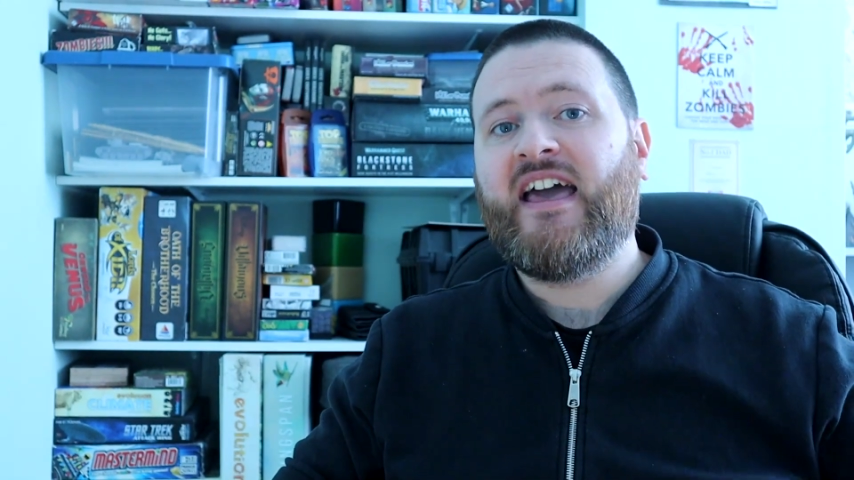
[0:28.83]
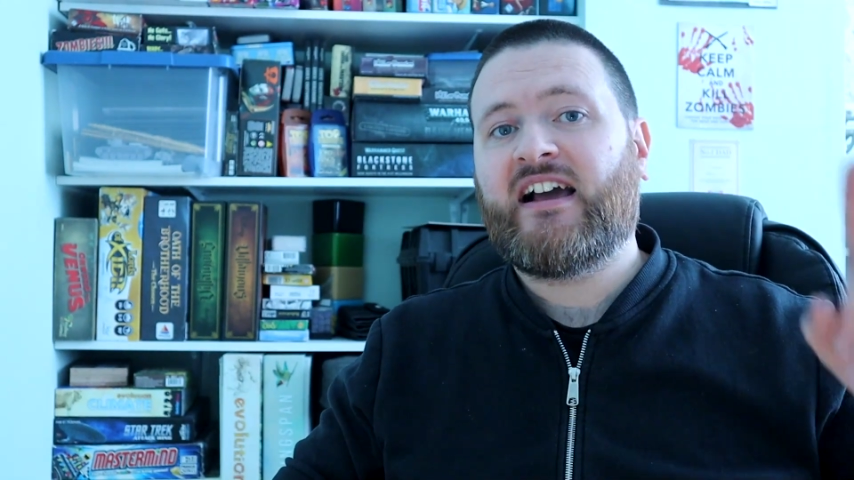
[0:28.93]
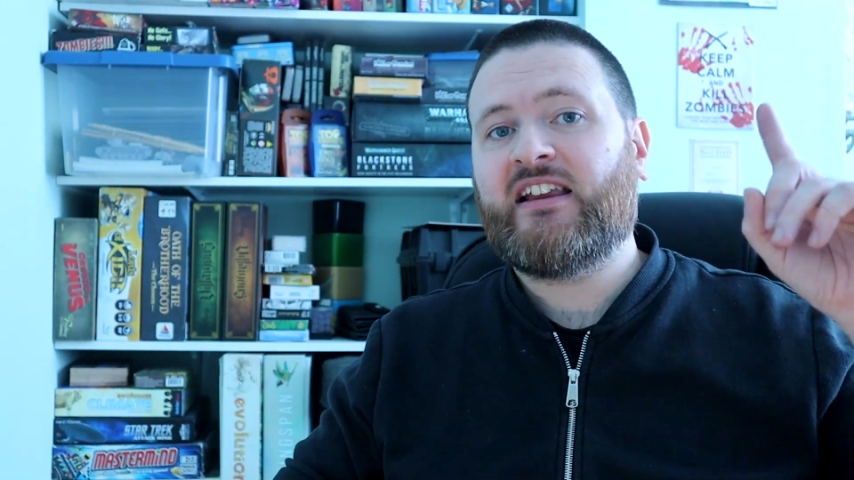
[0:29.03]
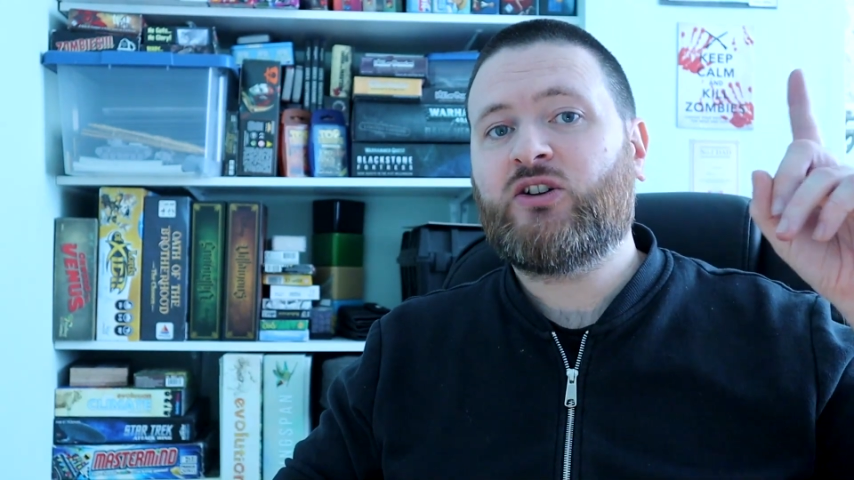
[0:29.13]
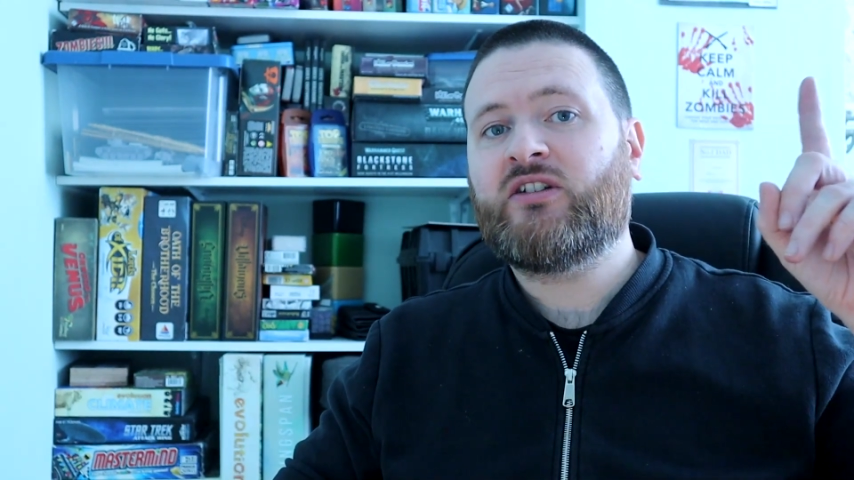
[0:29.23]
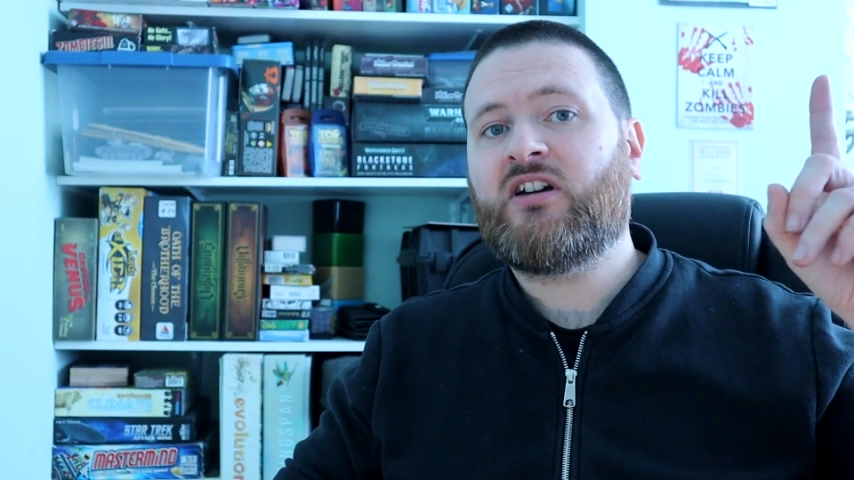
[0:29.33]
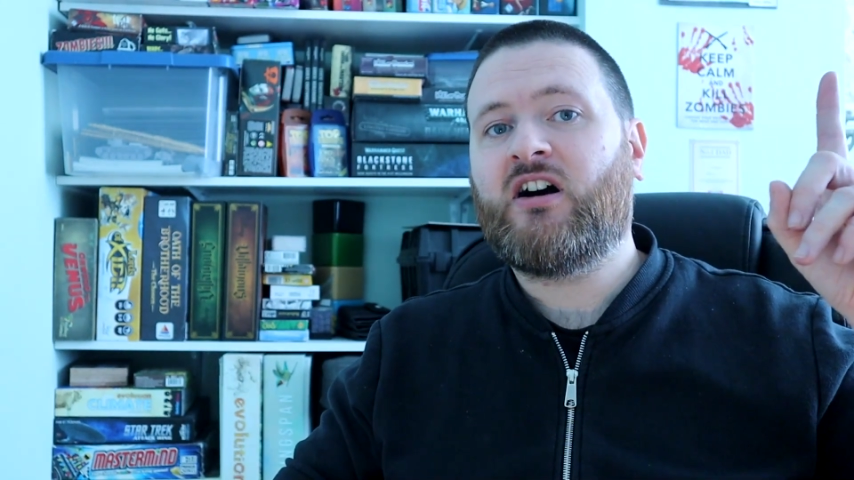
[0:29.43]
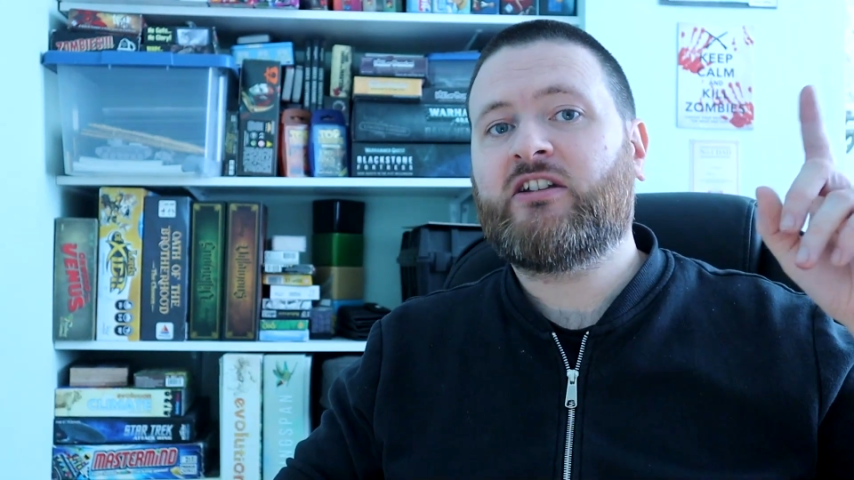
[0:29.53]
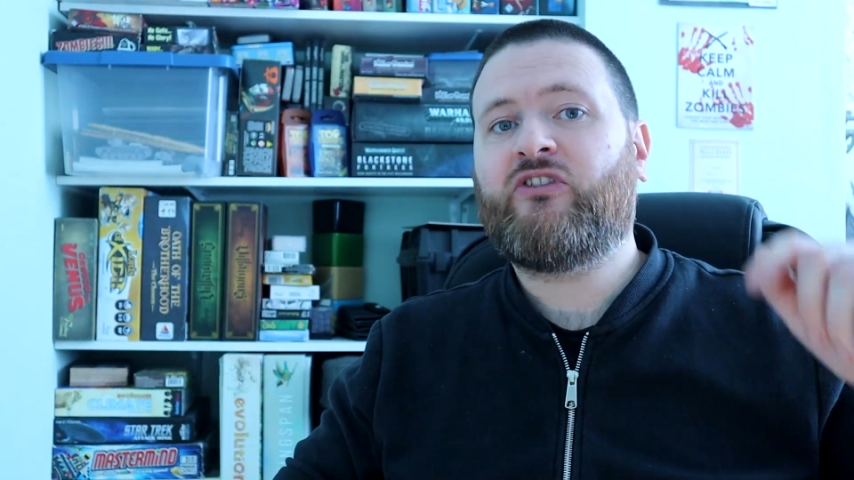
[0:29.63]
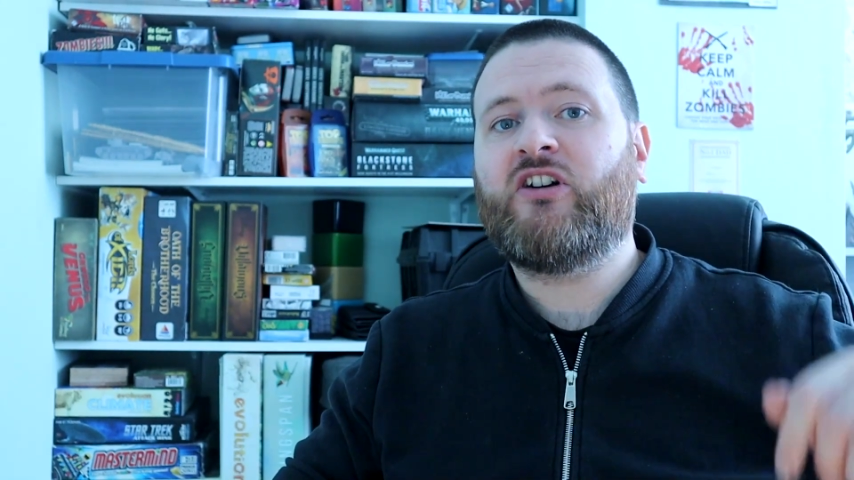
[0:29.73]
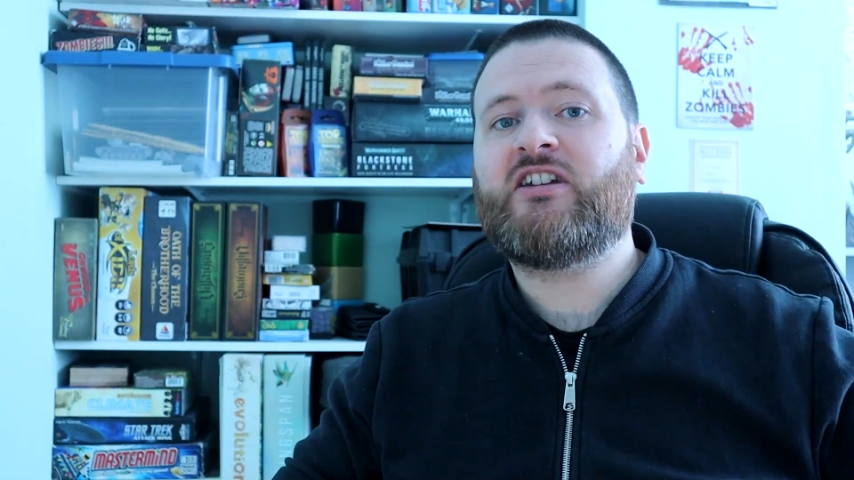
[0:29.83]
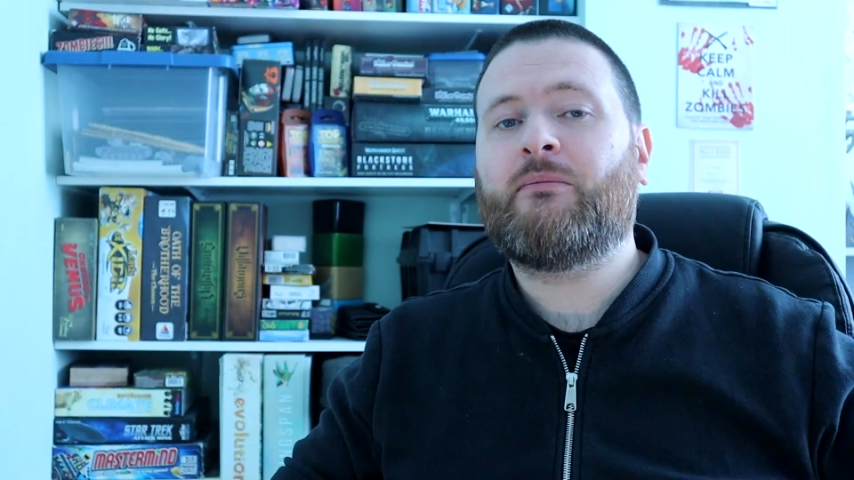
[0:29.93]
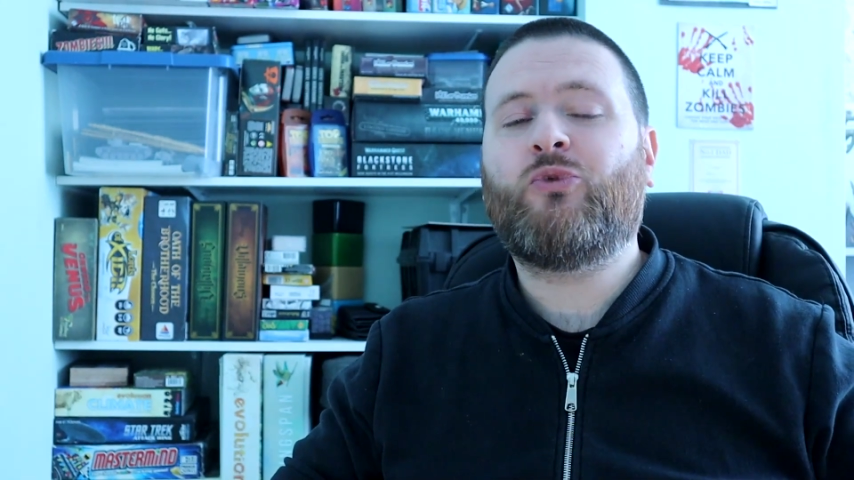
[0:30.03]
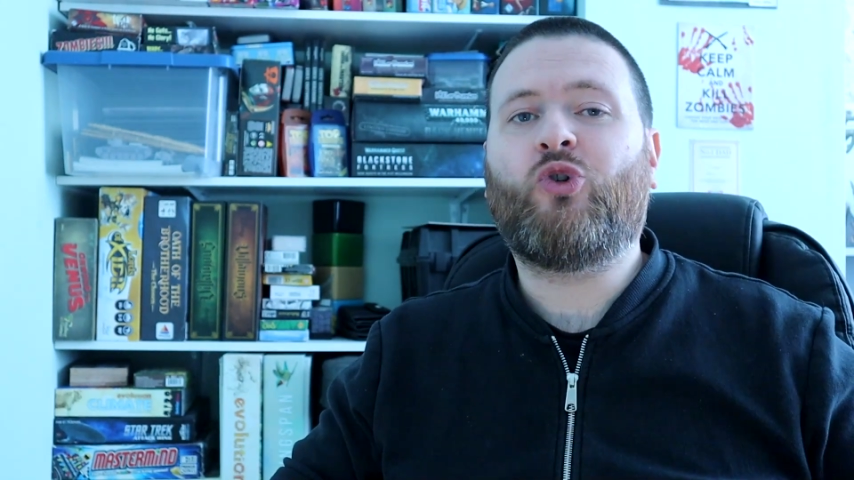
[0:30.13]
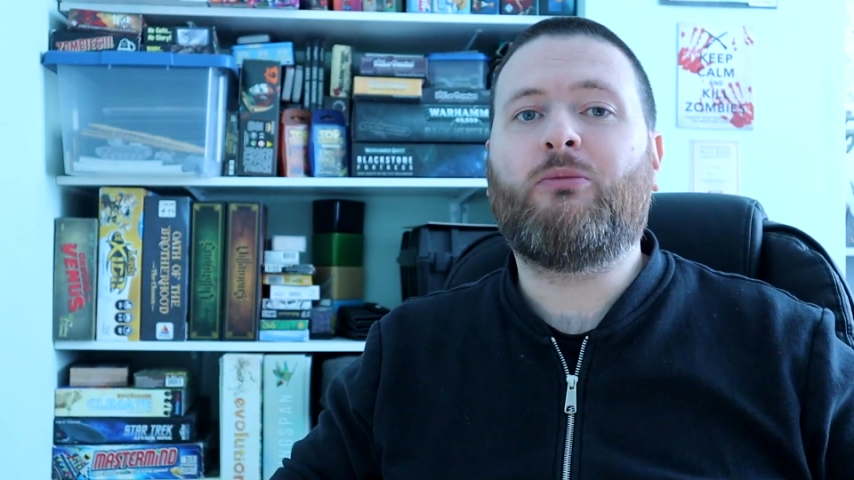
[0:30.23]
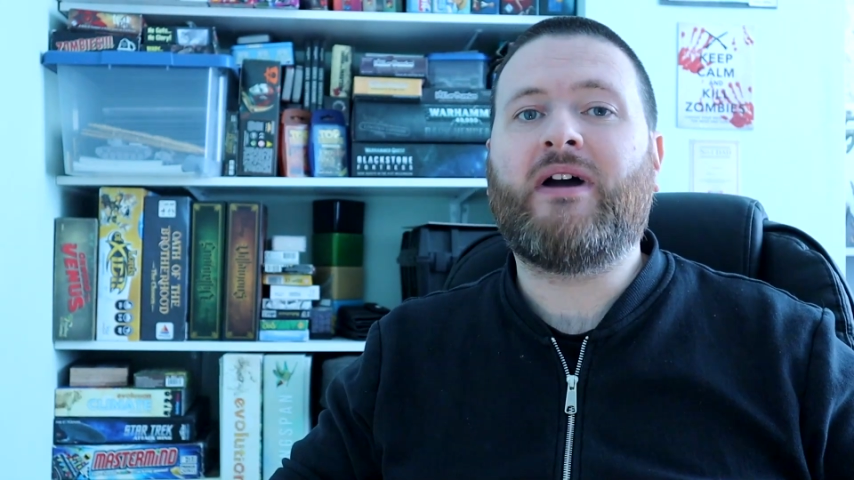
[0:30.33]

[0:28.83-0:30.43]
Click on the card to find out more